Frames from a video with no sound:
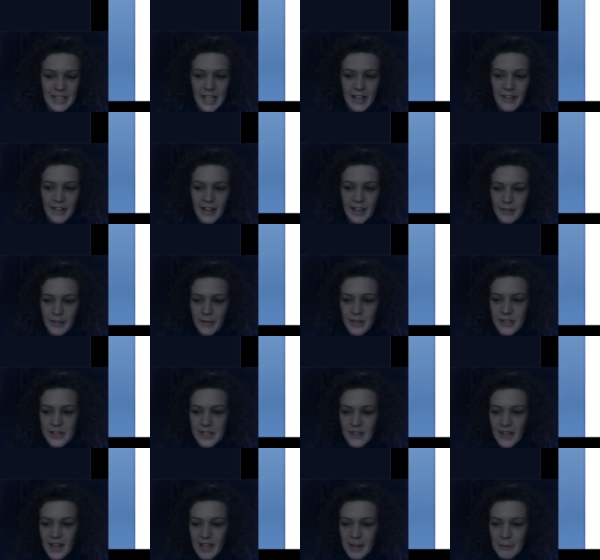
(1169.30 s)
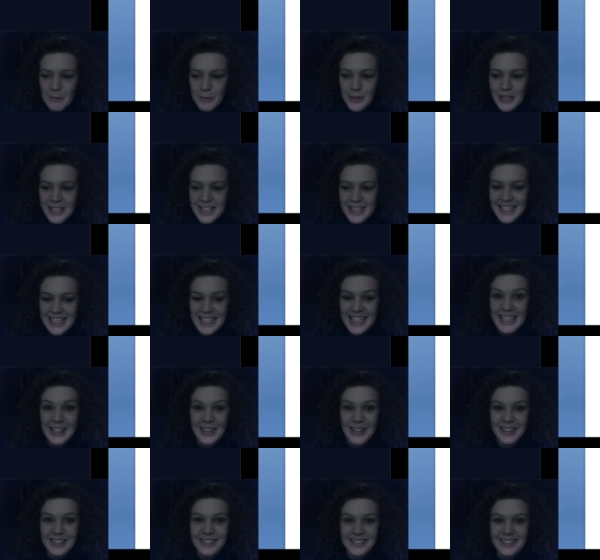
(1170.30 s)
And the rest of the animal is in
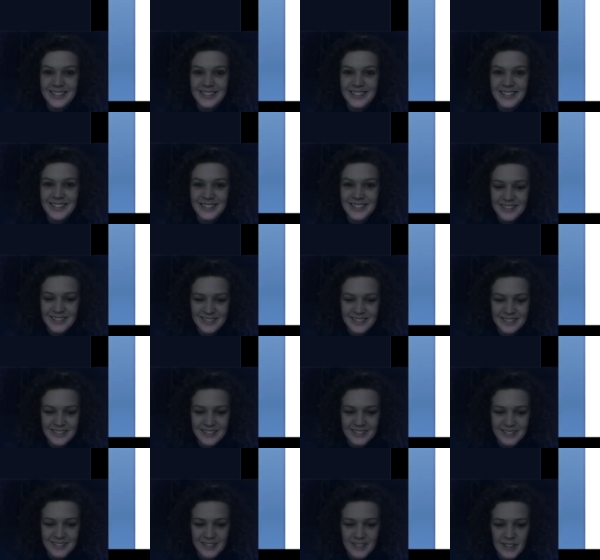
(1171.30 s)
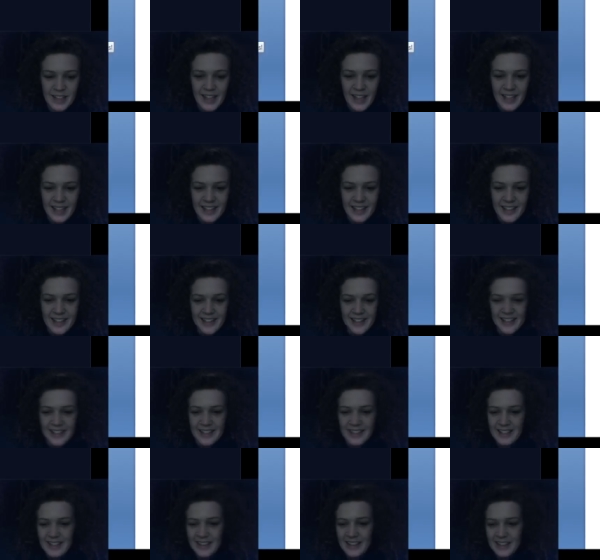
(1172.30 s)
here. Okay.
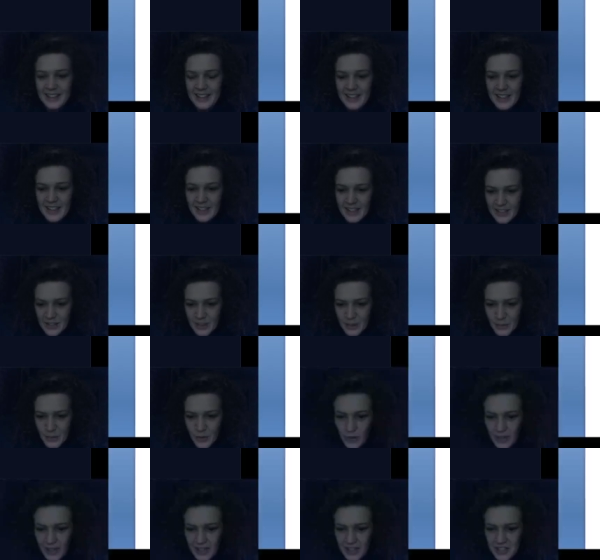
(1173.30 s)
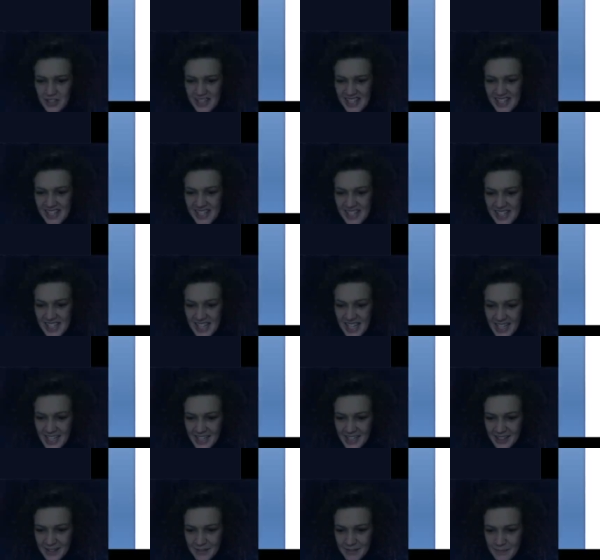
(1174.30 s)
So if you could actually see
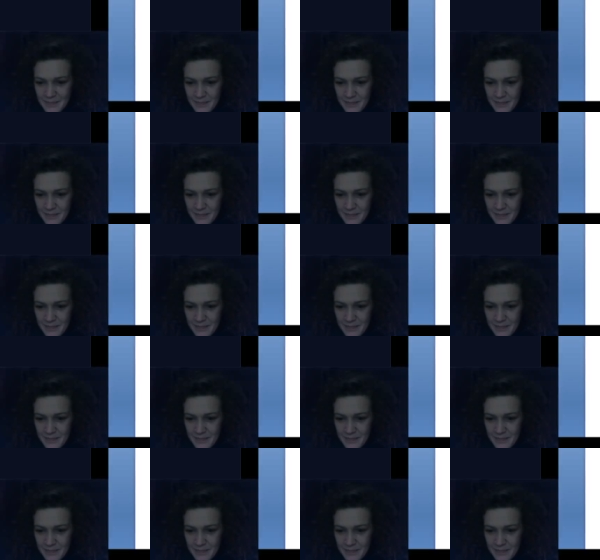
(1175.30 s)
it.